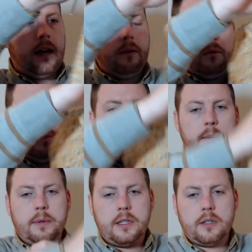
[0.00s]
I will be
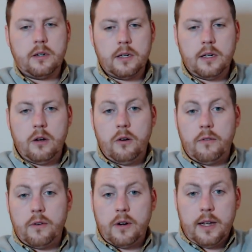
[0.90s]
able to turn it
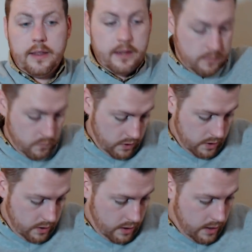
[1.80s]
over and then
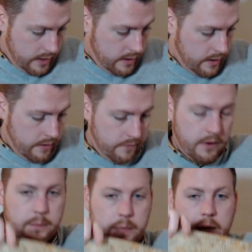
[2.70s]
work on the front